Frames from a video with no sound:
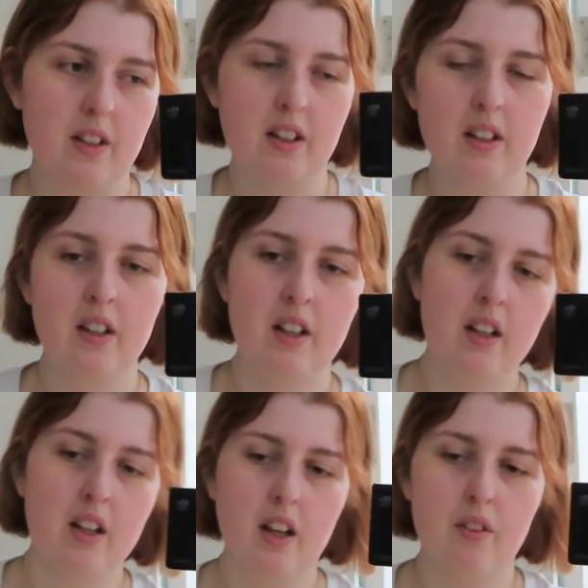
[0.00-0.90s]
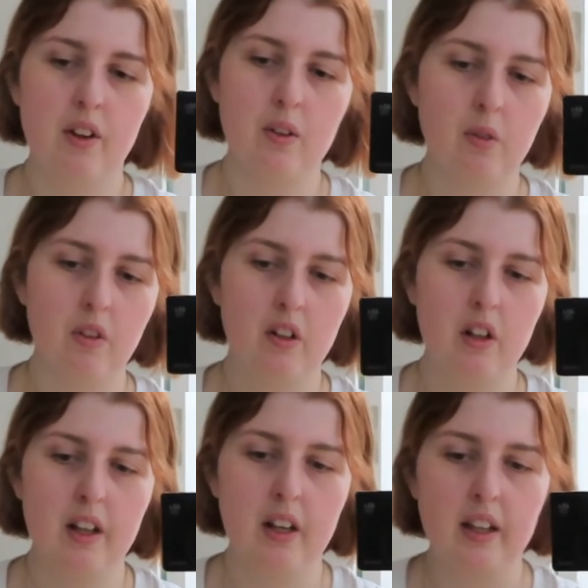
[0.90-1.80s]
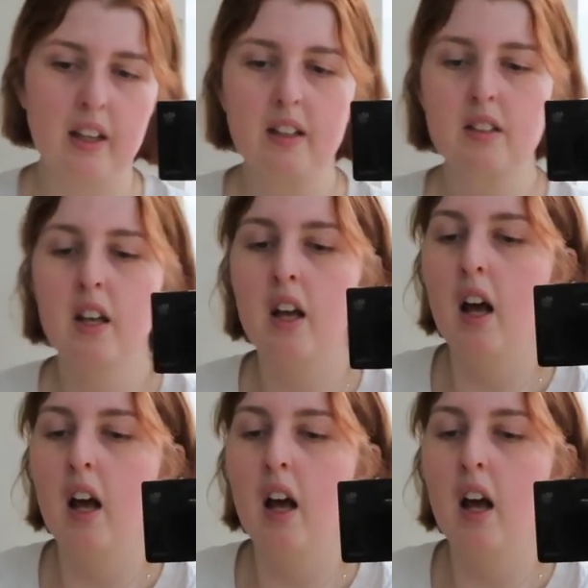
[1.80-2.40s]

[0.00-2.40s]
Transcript: I, I found one online like it.